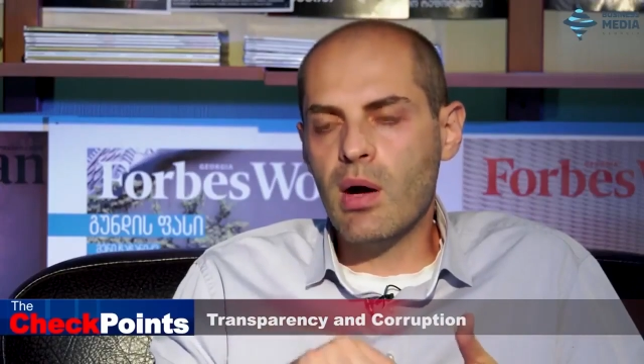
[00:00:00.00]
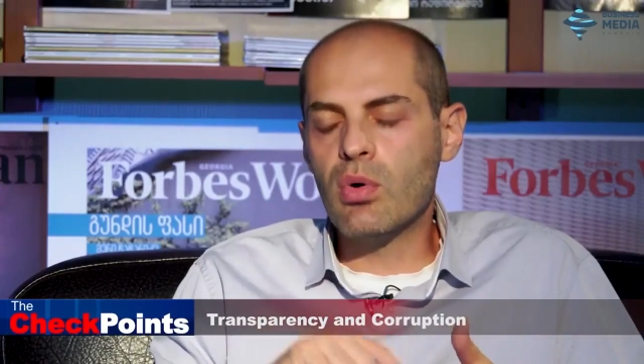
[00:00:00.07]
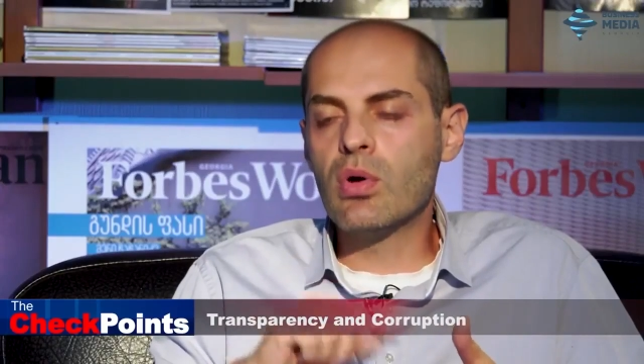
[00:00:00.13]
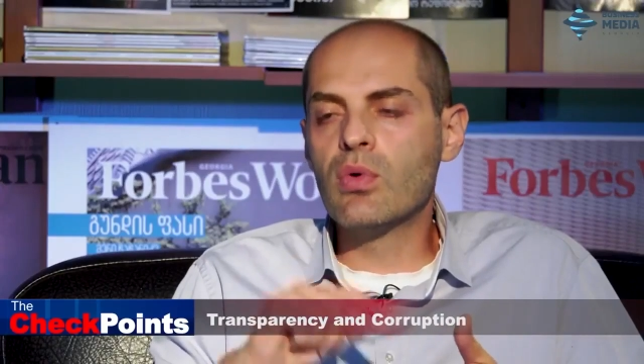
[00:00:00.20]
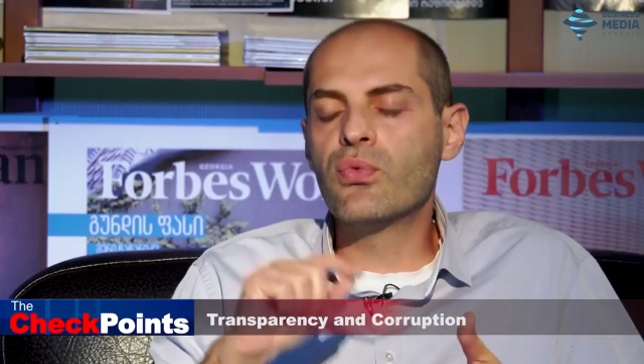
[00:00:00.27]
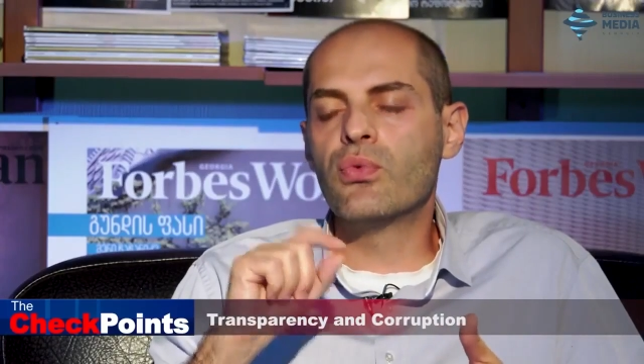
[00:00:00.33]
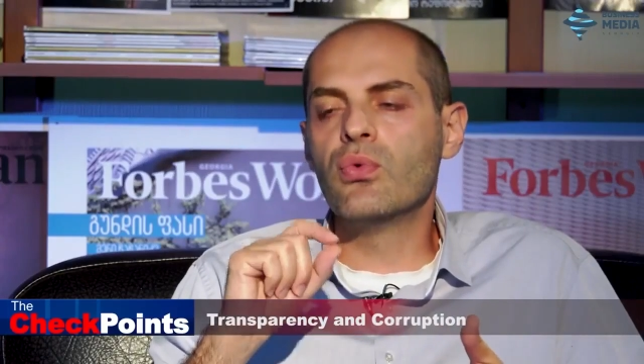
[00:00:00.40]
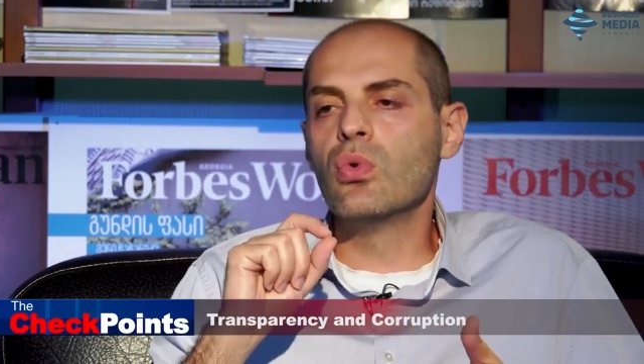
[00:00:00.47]

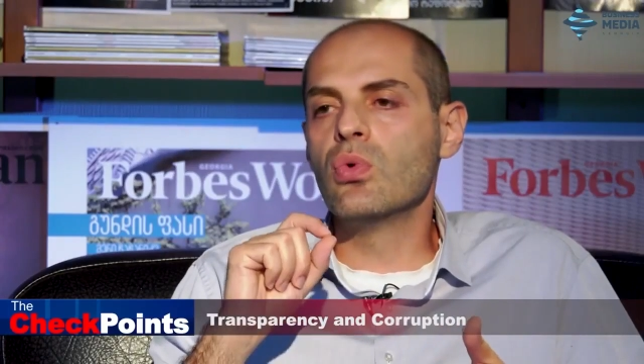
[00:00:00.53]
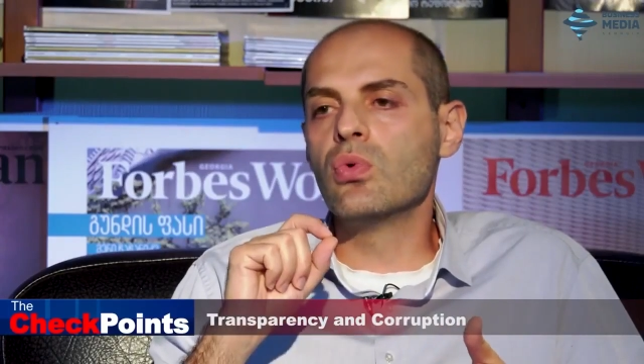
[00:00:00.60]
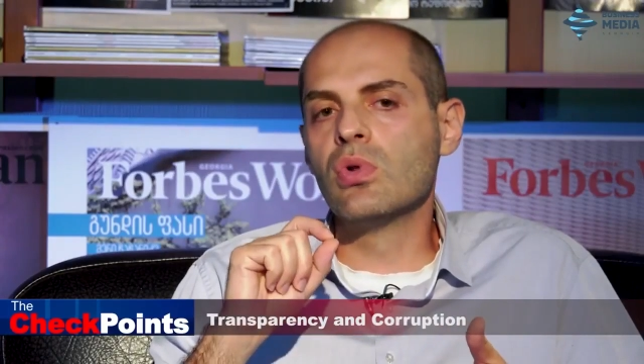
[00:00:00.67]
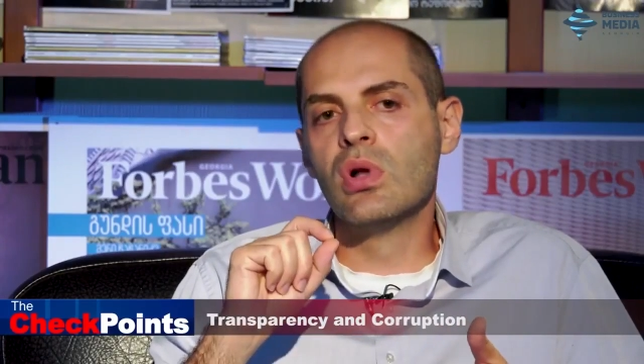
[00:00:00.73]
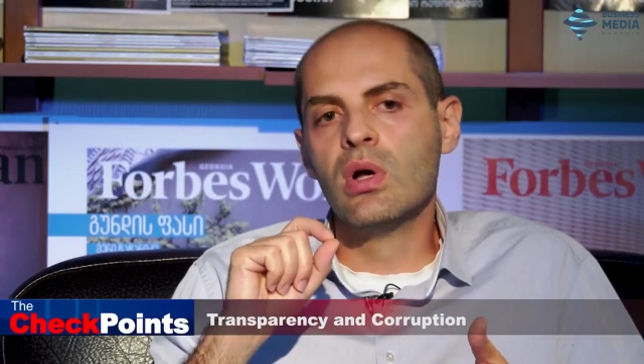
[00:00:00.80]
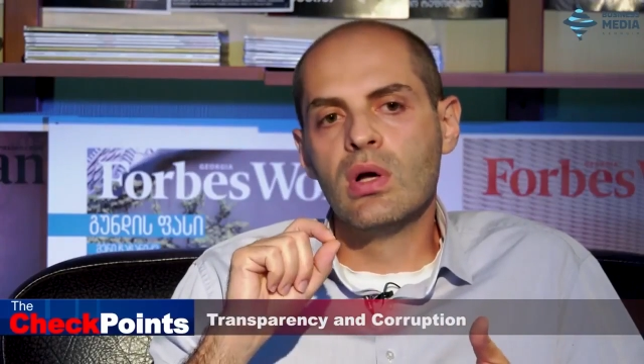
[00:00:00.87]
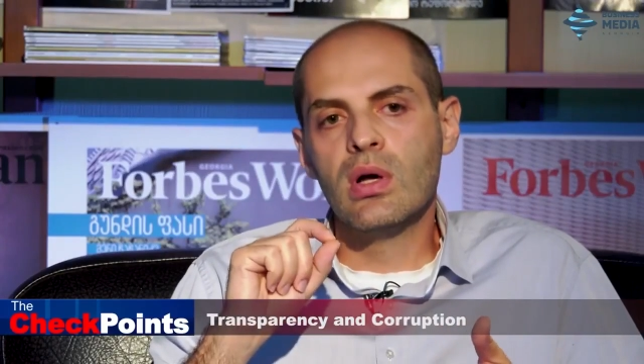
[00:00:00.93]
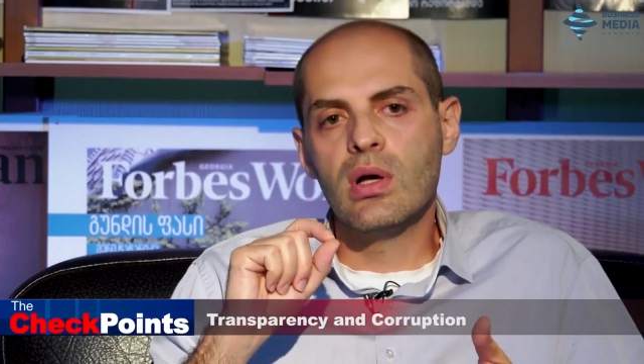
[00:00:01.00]

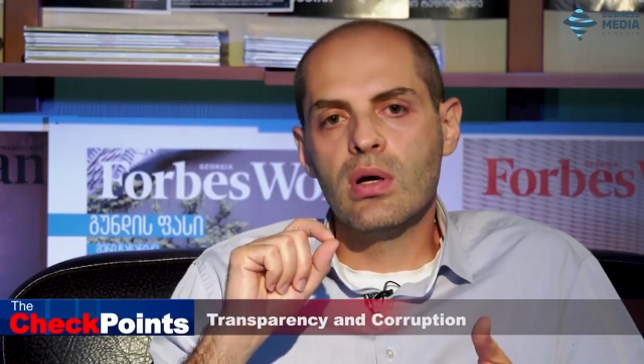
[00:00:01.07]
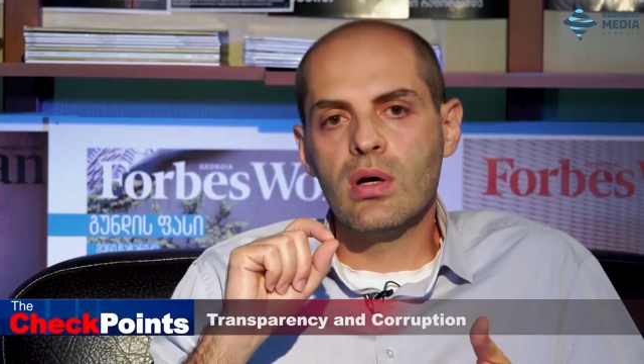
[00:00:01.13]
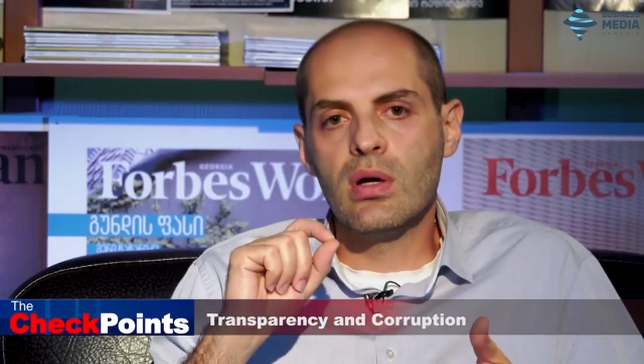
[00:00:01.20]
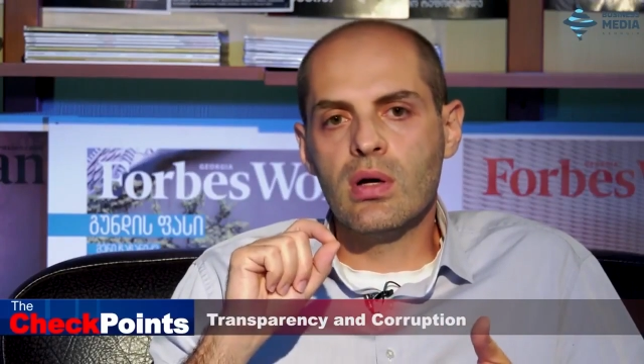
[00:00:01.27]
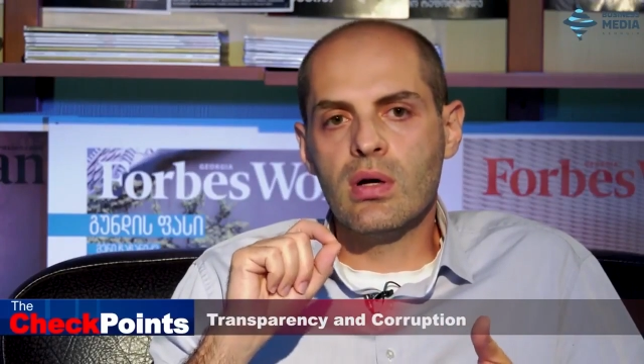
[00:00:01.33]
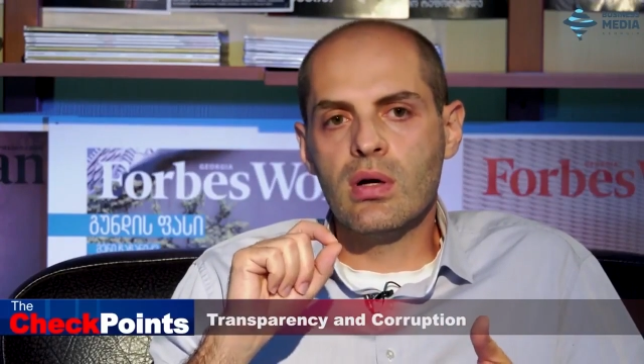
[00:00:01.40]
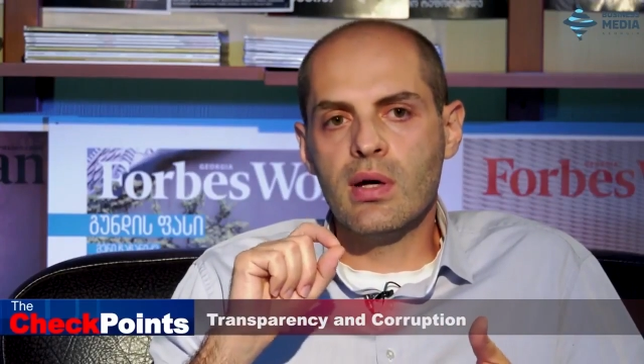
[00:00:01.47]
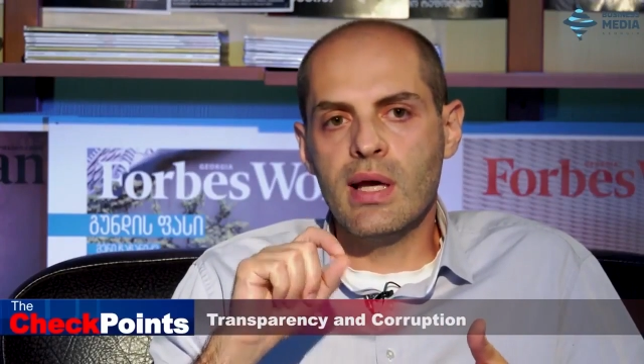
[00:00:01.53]
powerful
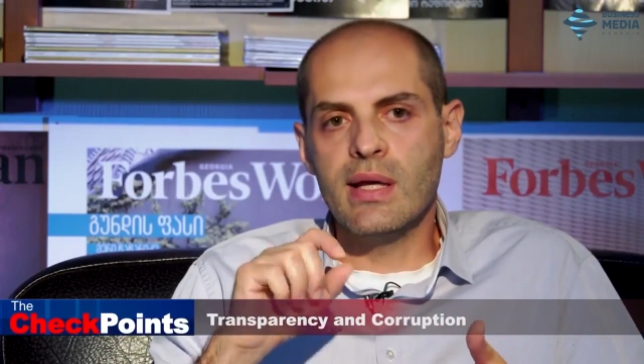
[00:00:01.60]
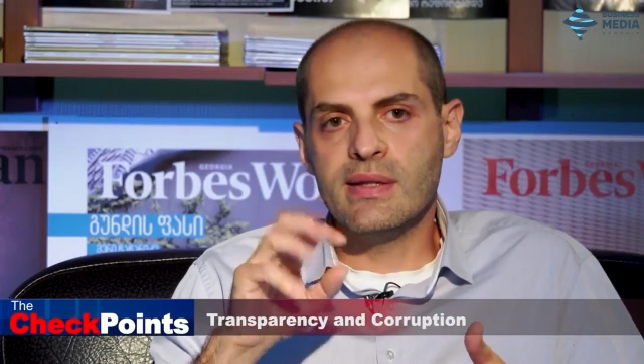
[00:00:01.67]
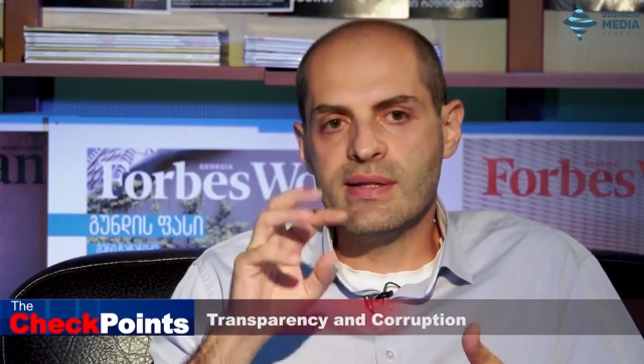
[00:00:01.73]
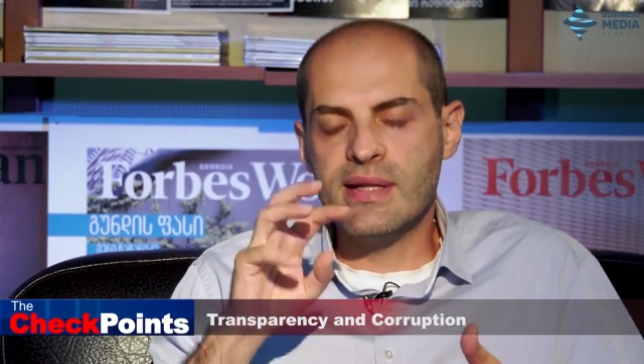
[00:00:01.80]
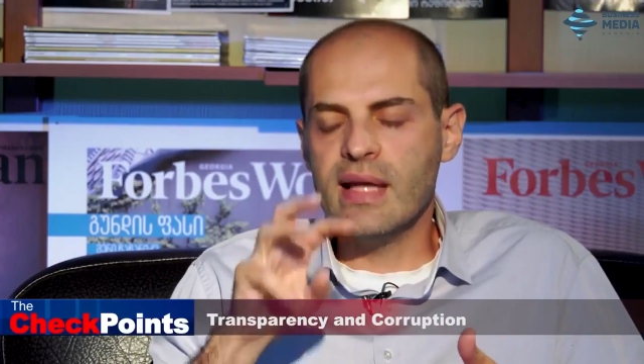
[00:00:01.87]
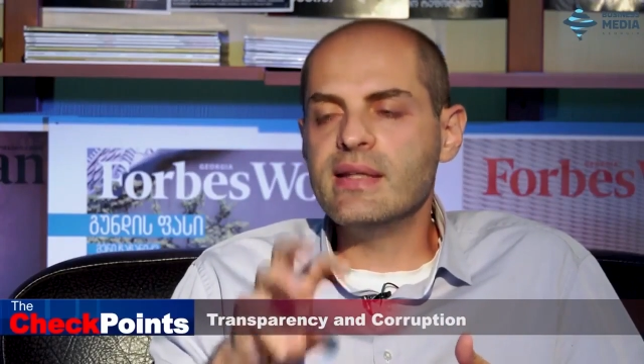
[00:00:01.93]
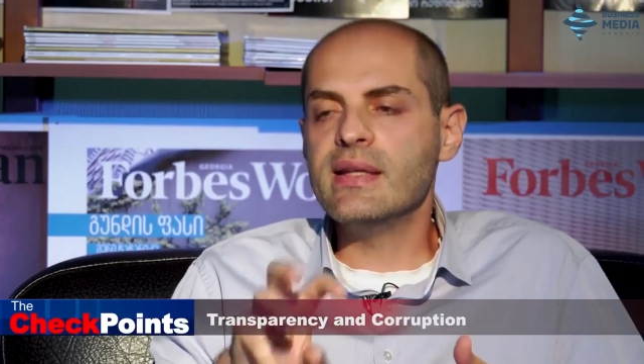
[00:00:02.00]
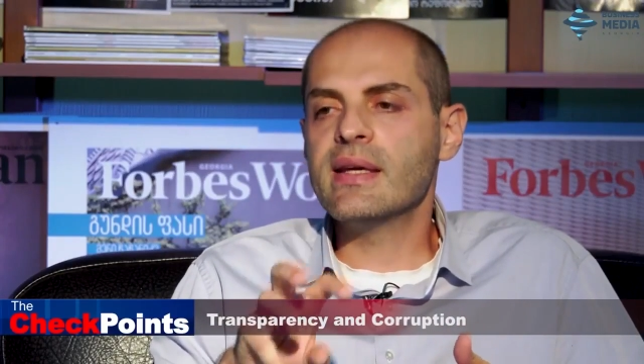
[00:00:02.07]

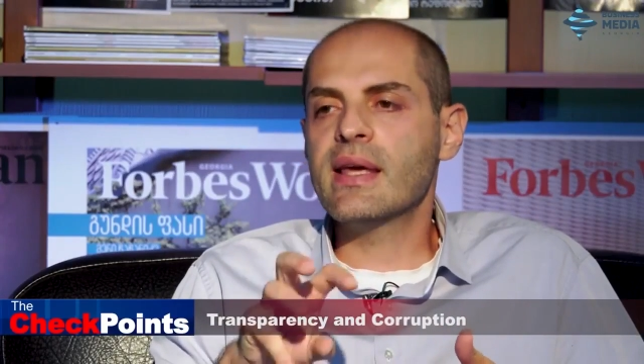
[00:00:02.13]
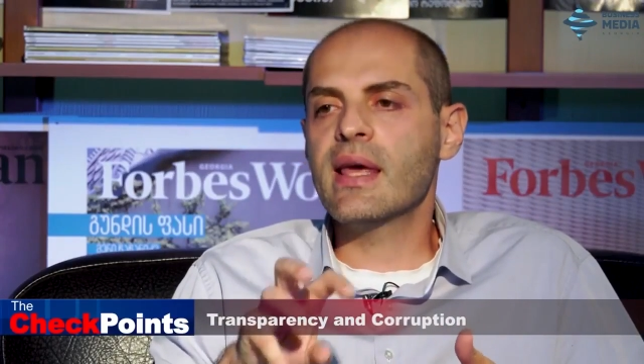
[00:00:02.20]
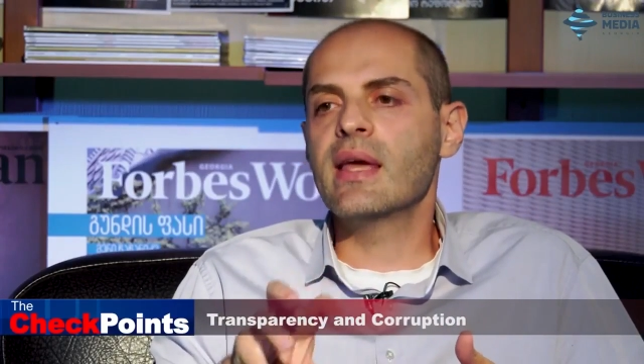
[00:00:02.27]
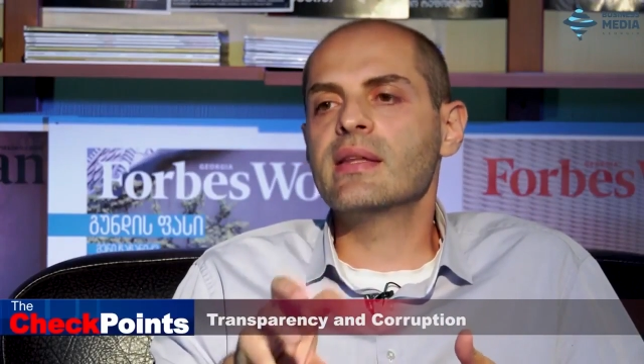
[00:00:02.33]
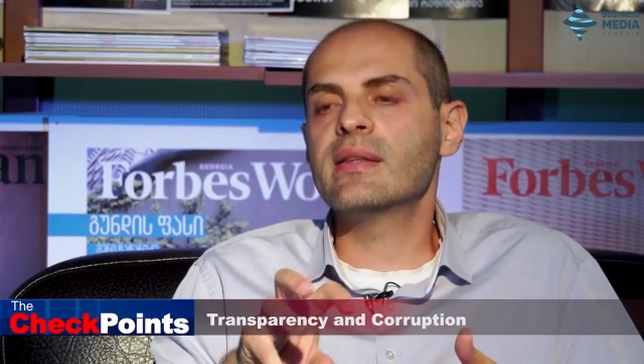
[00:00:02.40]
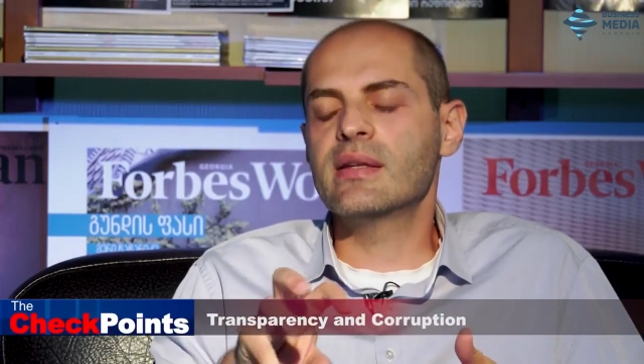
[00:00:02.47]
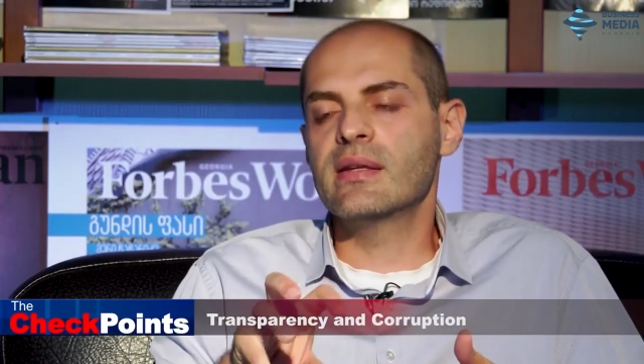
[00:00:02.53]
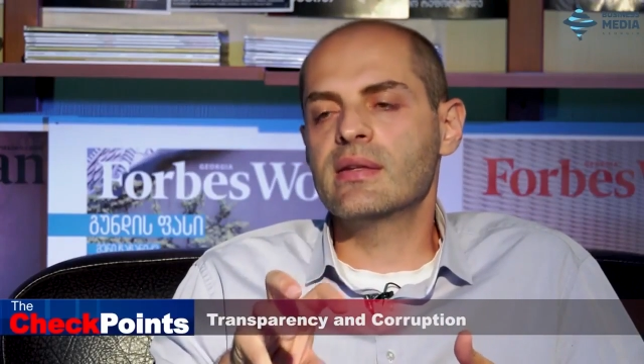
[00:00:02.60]
and
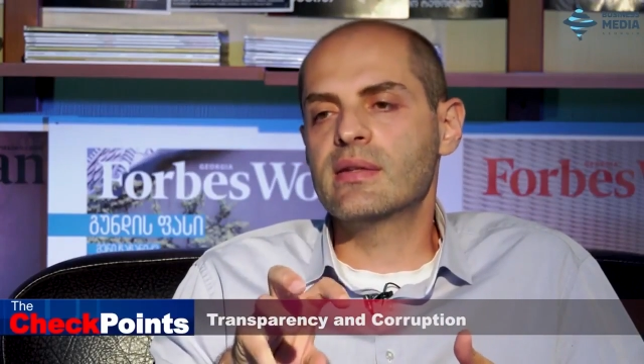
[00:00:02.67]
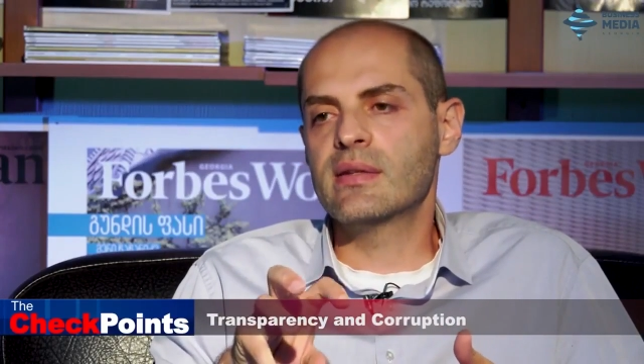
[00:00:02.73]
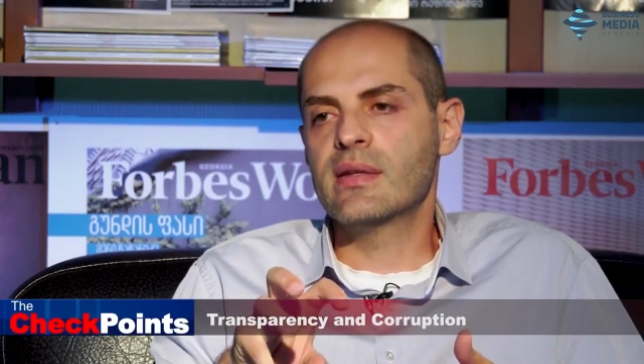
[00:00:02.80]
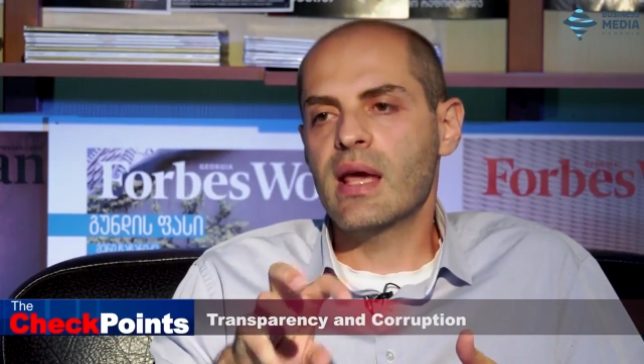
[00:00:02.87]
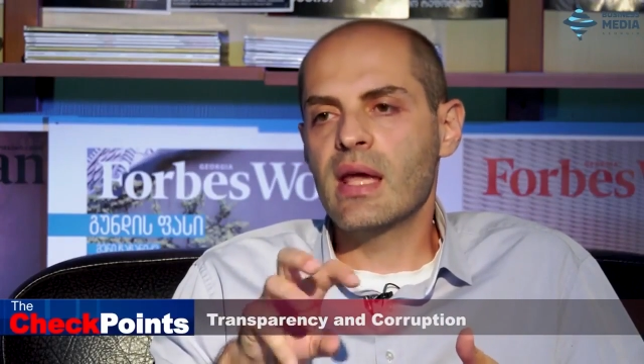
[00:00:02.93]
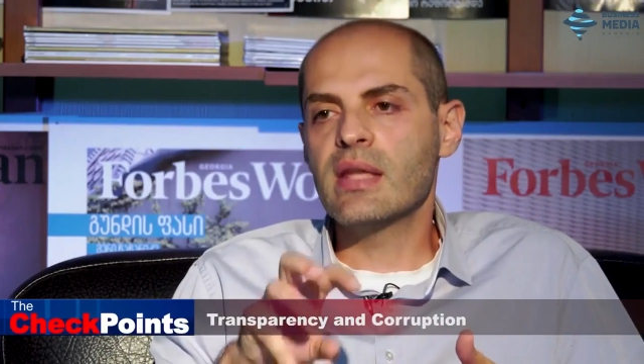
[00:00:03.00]
dedicated